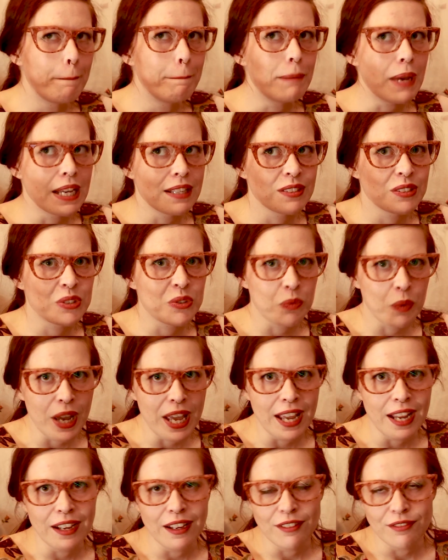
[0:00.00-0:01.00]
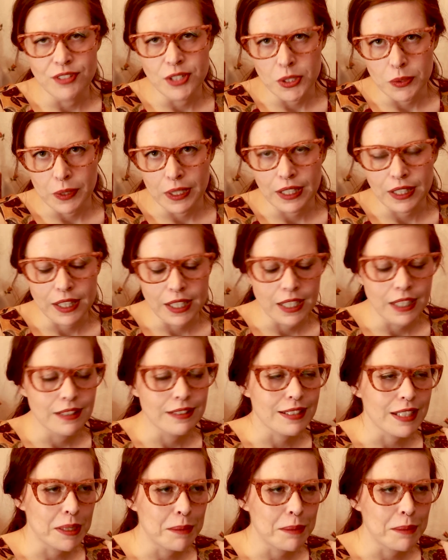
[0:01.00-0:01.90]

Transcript: best way of doing things,